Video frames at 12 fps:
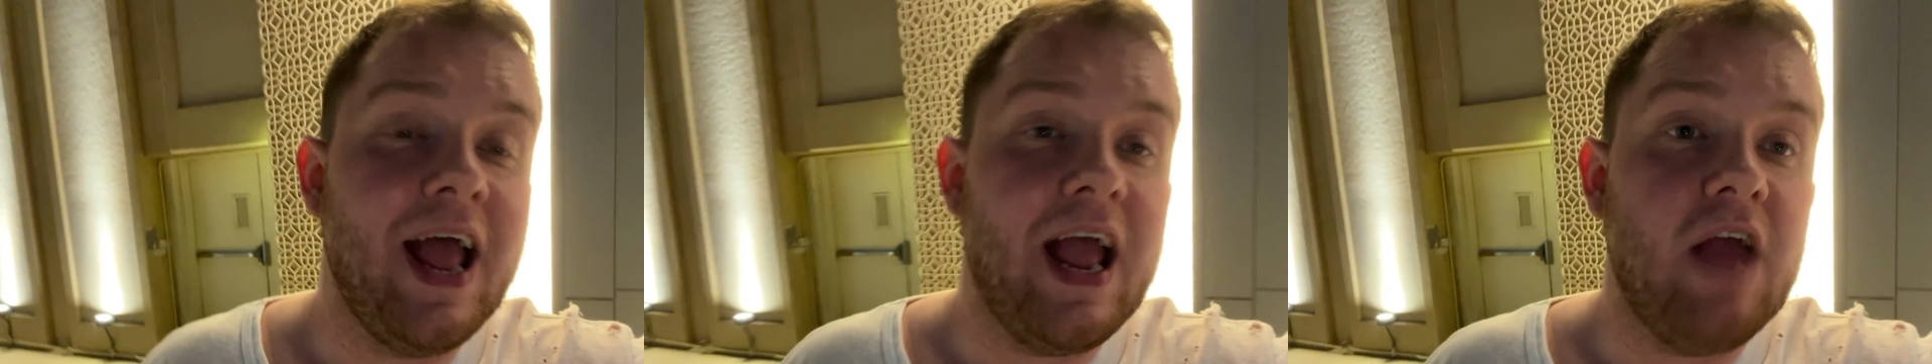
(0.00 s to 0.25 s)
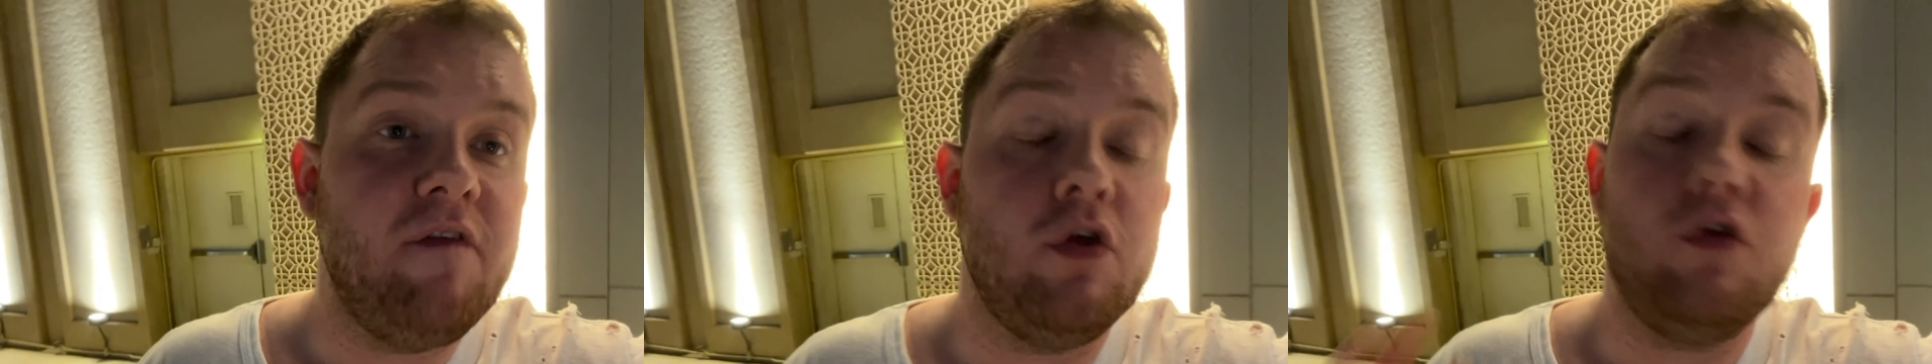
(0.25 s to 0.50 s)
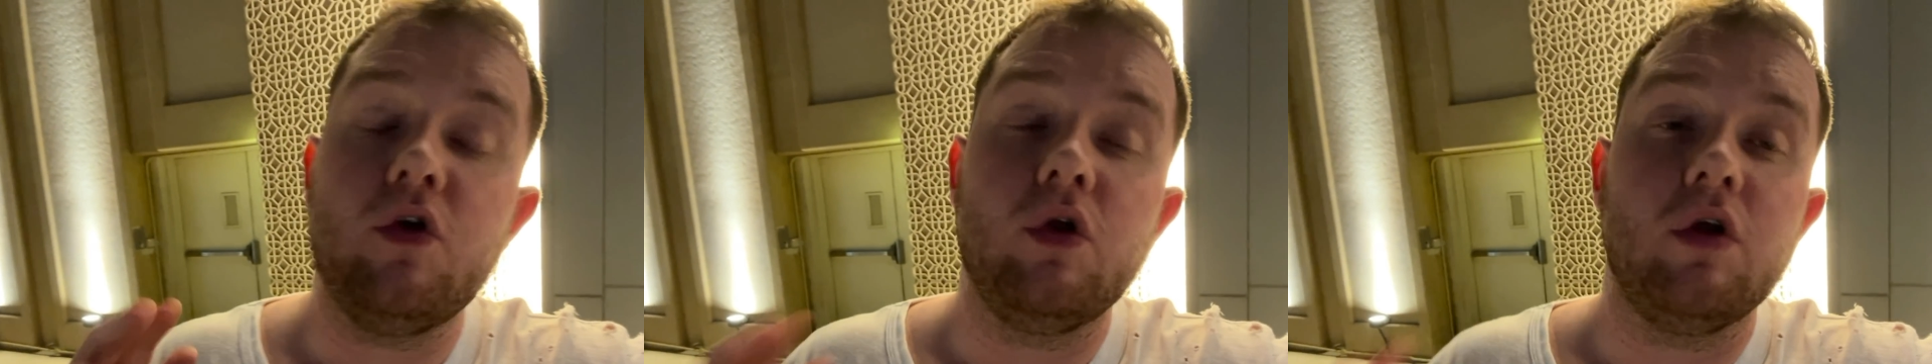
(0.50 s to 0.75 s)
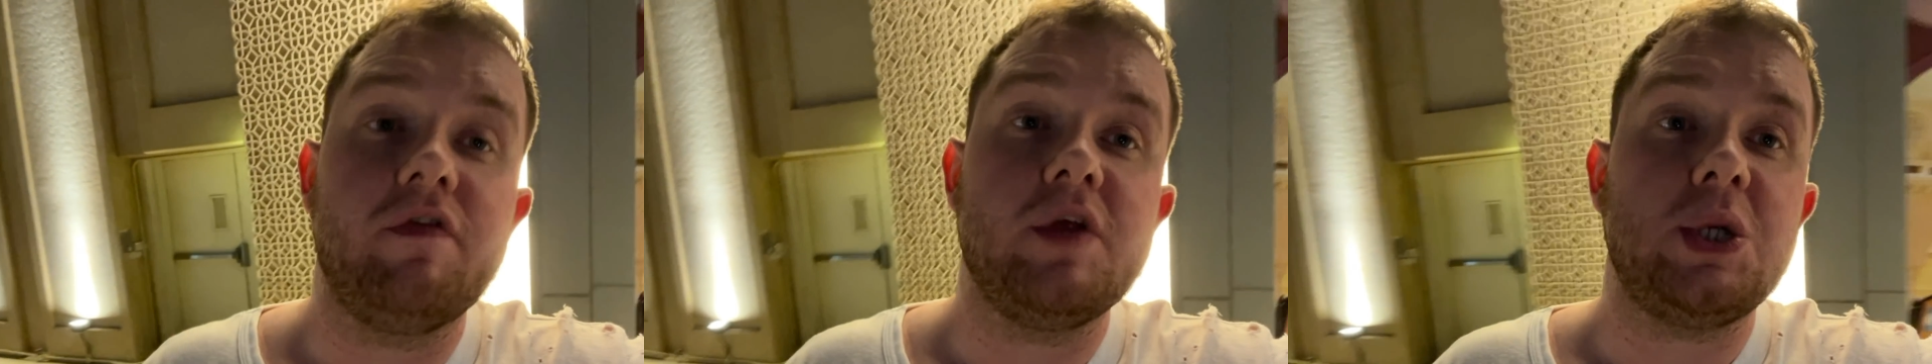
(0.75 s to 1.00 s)
If you do
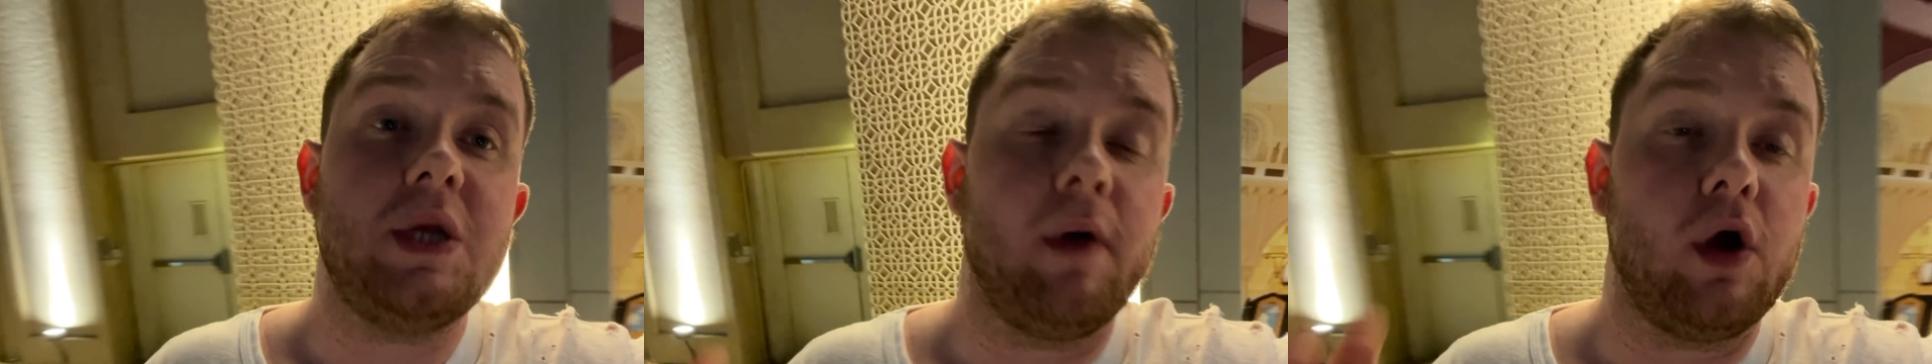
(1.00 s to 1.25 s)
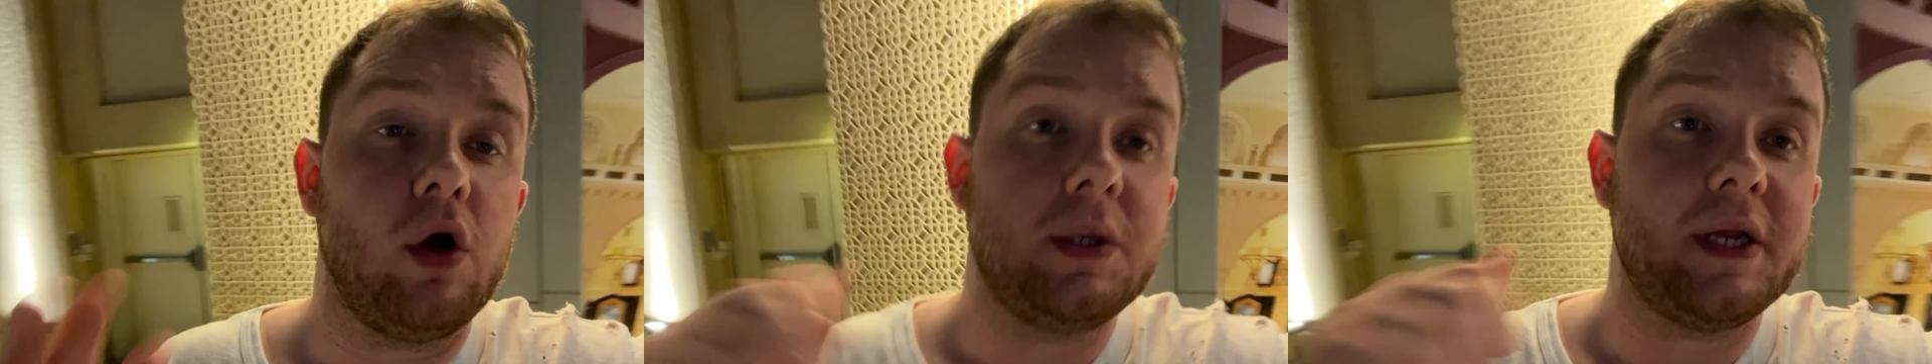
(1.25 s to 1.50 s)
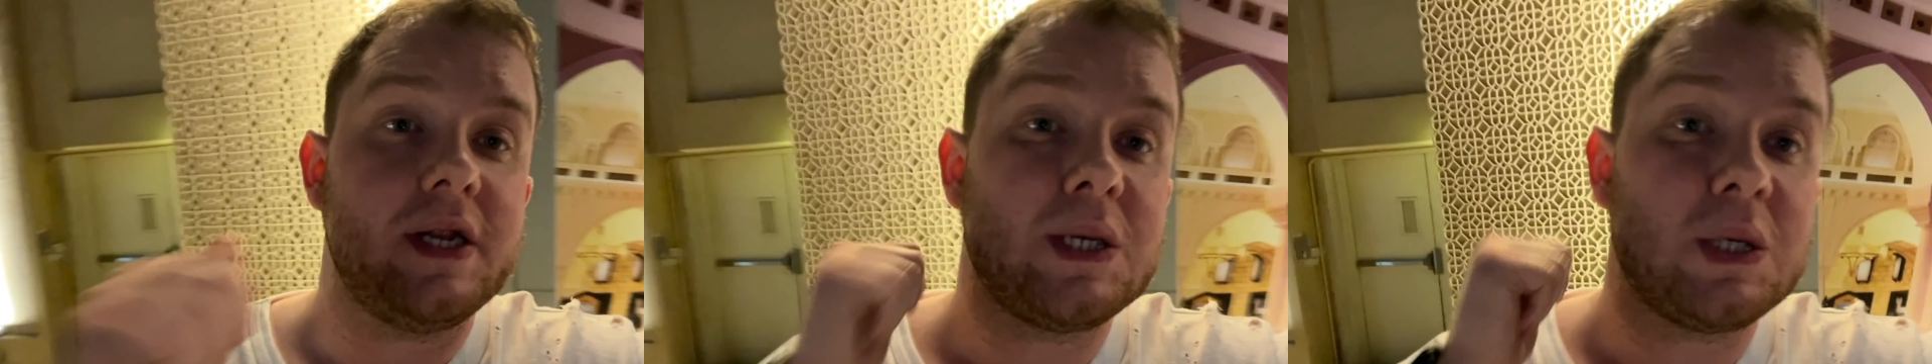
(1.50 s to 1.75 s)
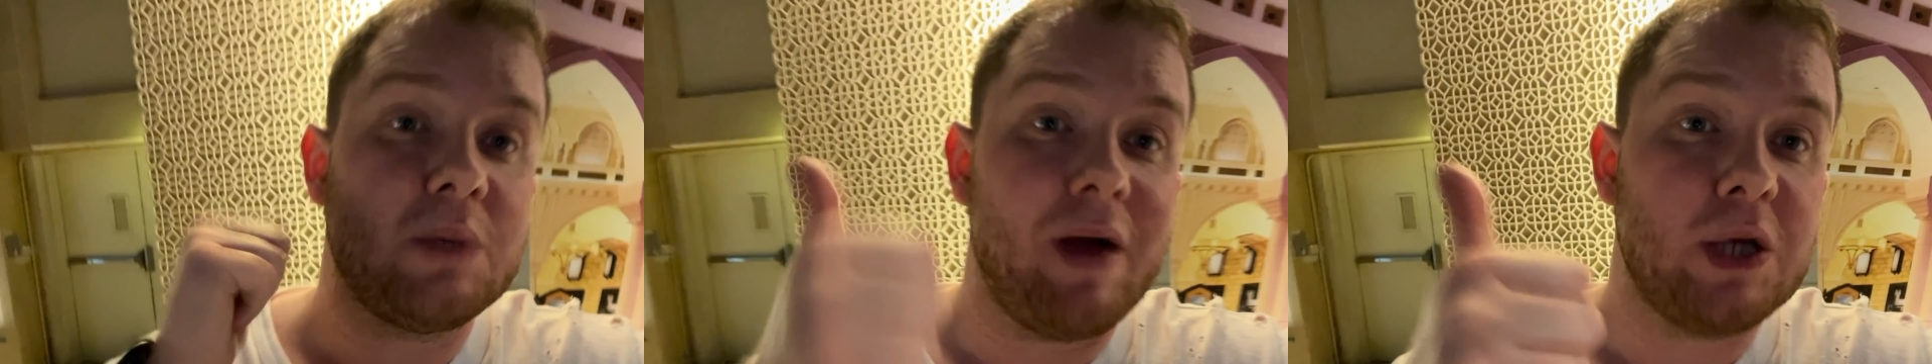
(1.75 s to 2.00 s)
love this Shiba content,
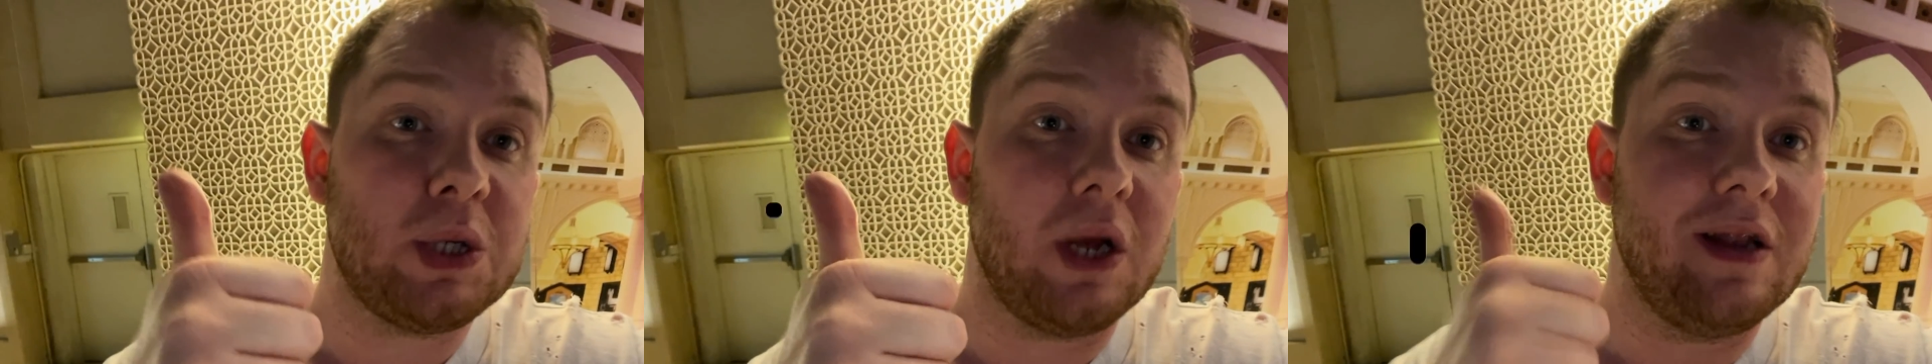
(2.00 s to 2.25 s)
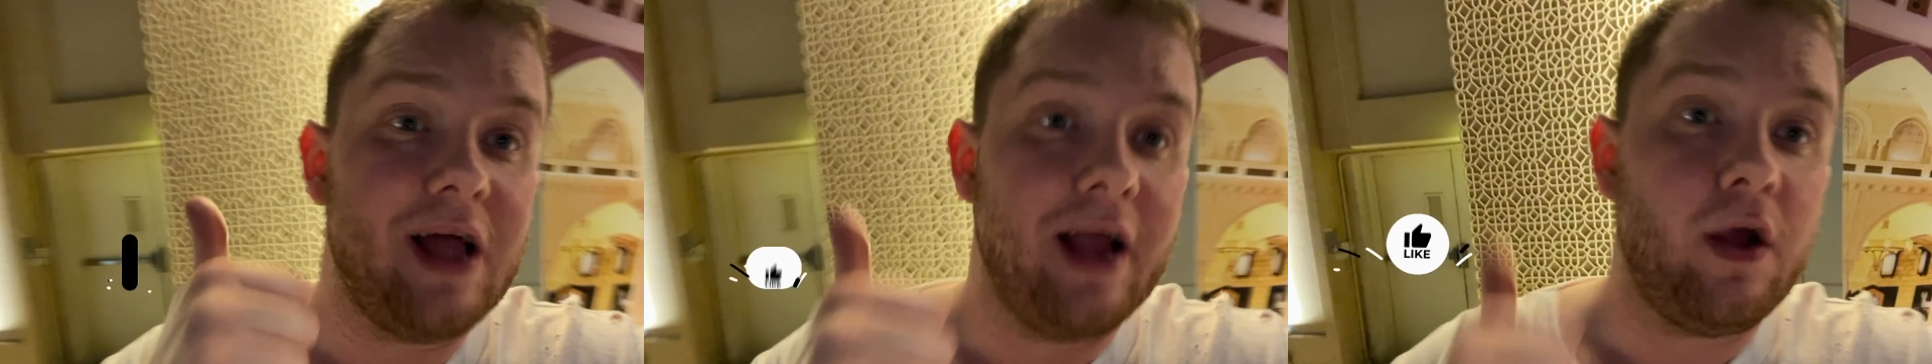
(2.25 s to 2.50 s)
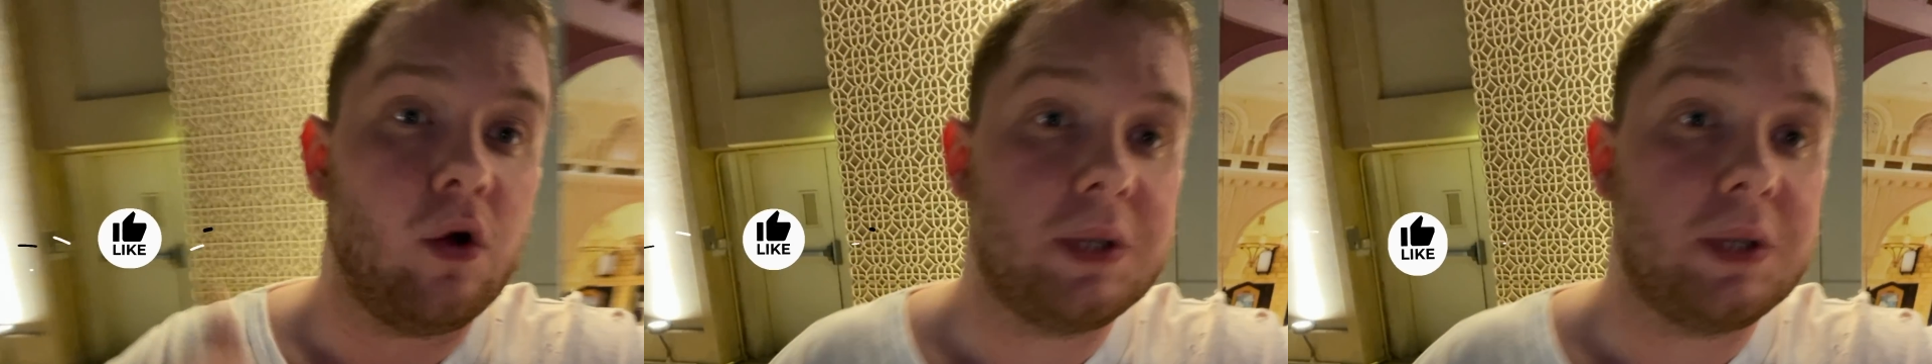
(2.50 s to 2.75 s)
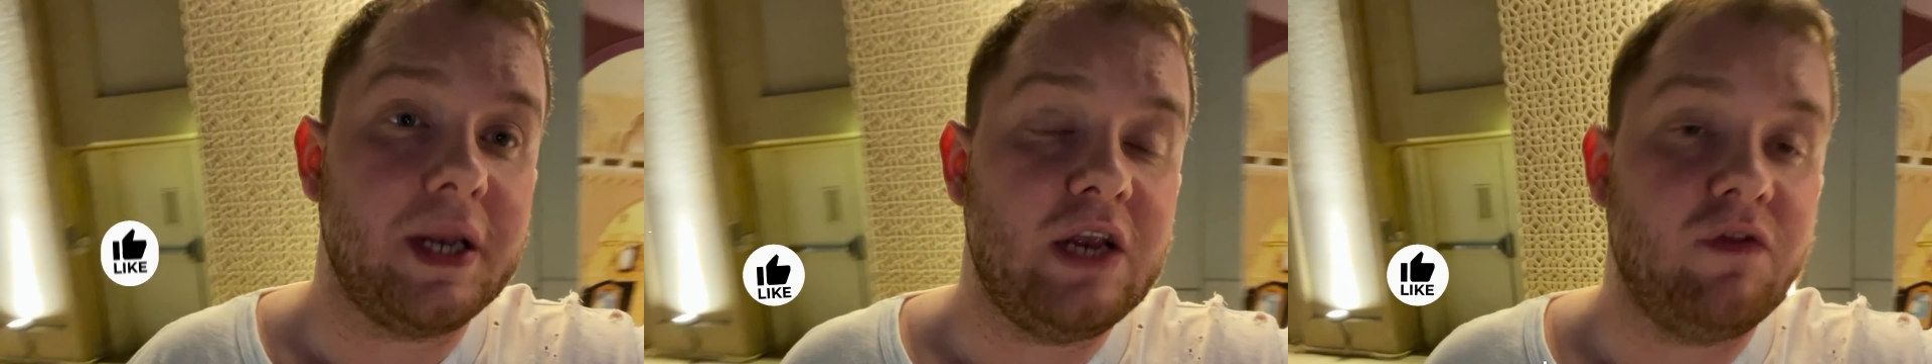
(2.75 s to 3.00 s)
smash a like on
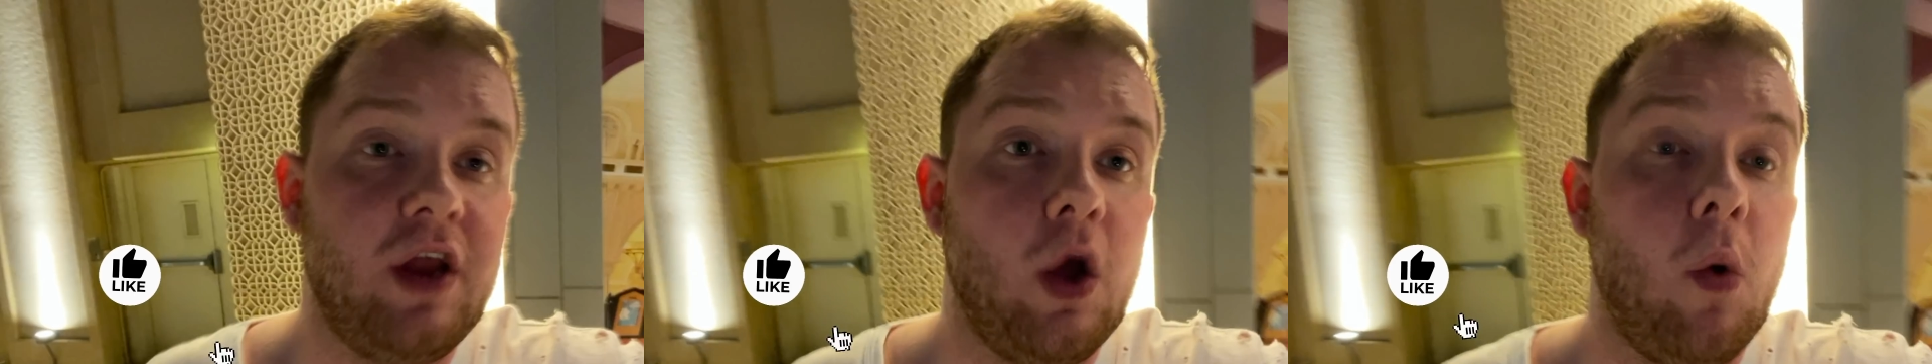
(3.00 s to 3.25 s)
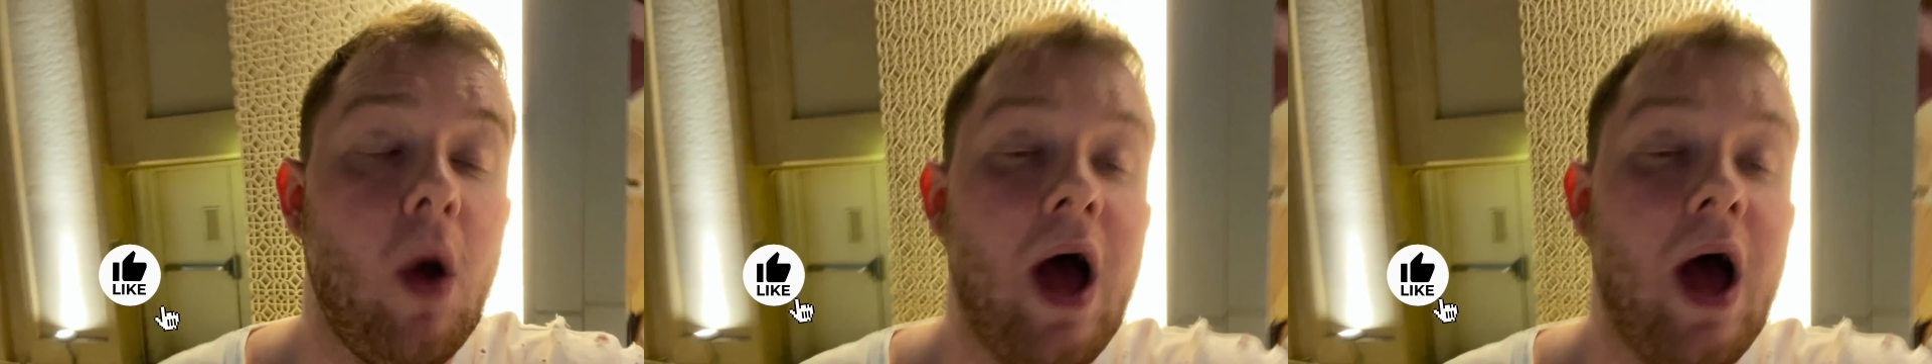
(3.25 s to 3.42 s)
today's video